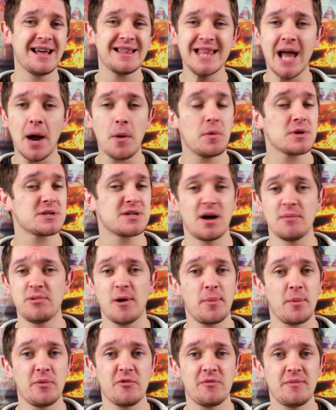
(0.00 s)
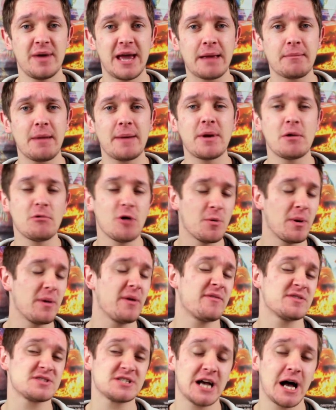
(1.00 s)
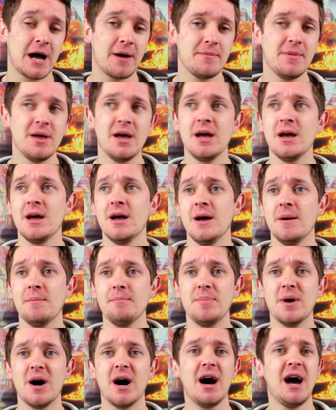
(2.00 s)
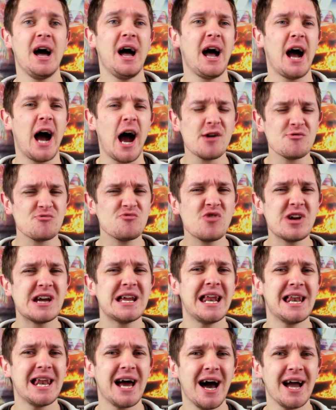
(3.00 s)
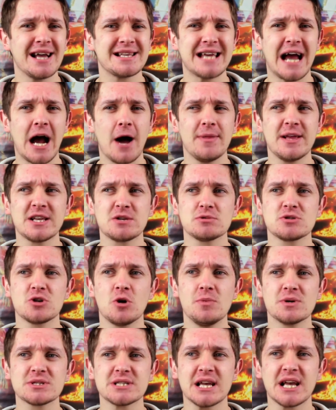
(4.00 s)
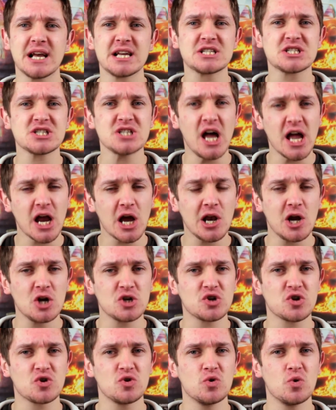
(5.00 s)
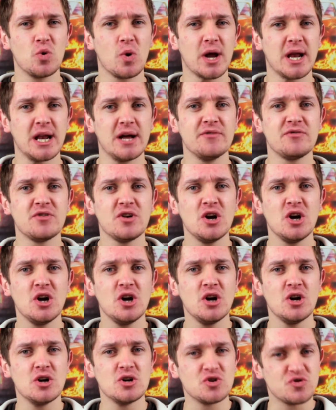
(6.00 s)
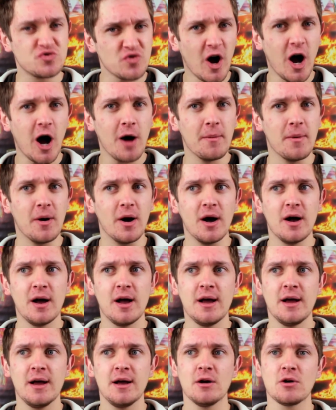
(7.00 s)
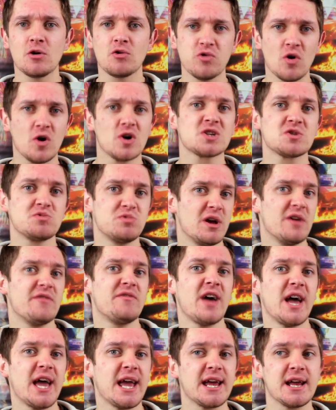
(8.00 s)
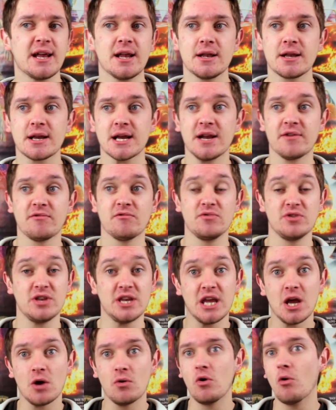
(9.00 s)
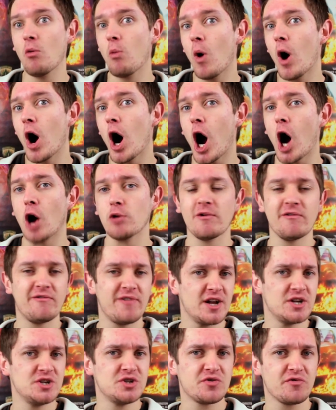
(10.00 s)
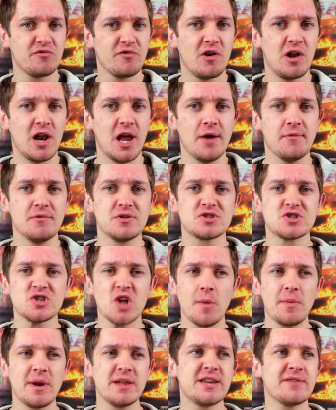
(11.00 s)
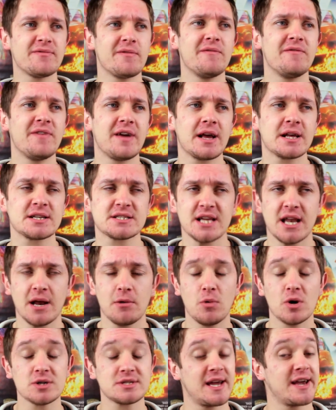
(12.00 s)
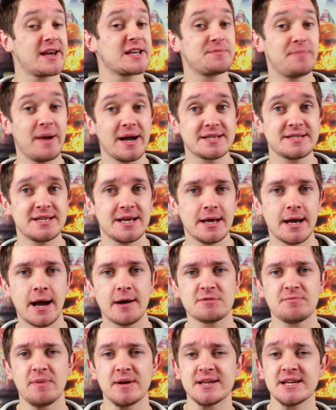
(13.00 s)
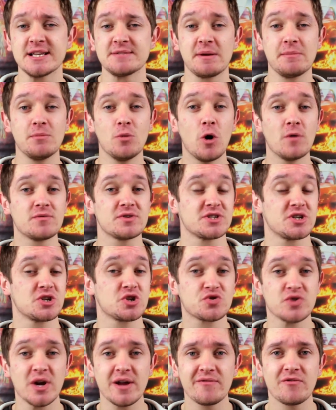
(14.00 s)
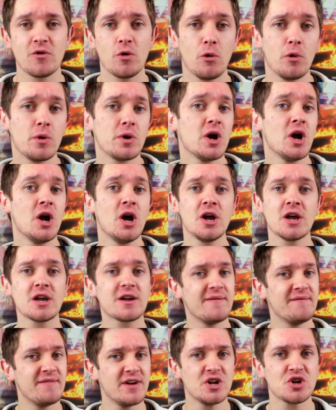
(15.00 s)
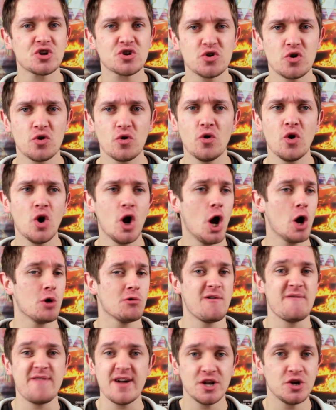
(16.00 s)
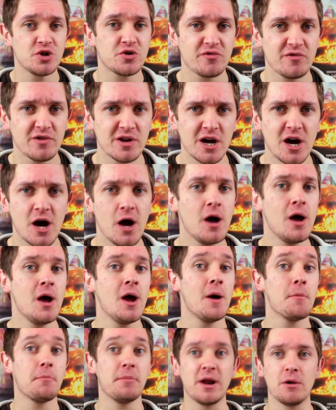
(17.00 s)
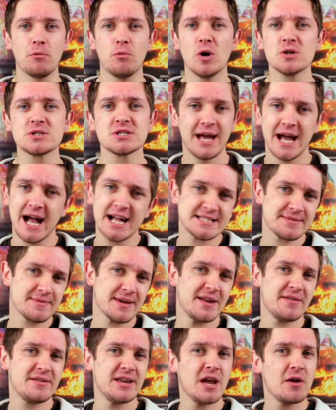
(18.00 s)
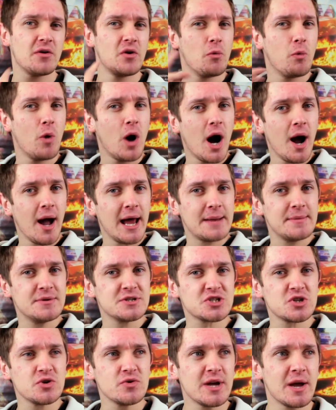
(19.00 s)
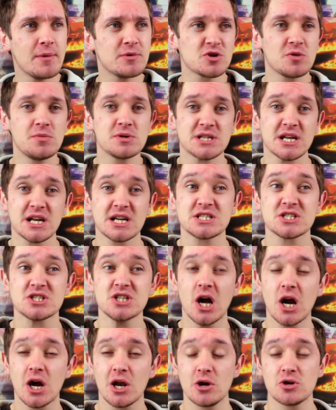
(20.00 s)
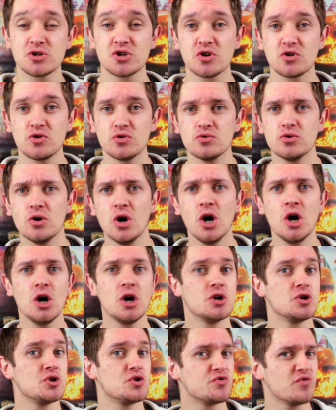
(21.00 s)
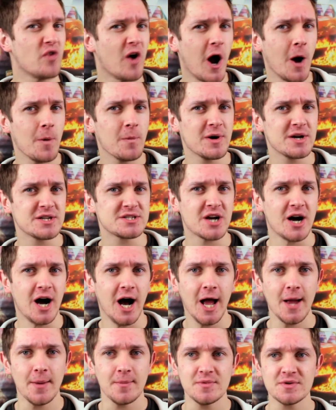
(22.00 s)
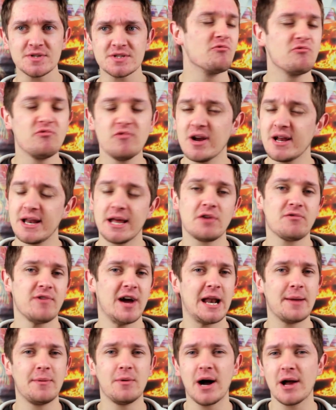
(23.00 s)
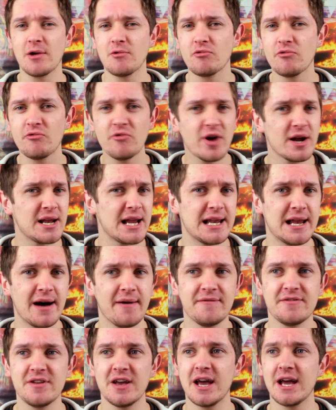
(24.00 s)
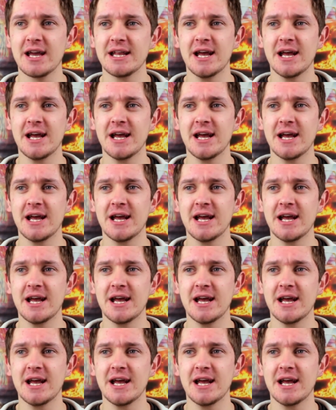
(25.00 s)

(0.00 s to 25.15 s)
That wasn't a problem for me. Maybe it will be for some, but I really liked how this was almost like a psychological kind of drama crossed with a kind of neo-noir revenge thriller. It was so many different things that I wasn't expecting. I was expecting it to be more of just a straightforward, conventional revenge thriller, but it wasn't. It had some kind of neo-noir elements to it. It was almost like a psychological drama at times. Really incredible. I really loved it.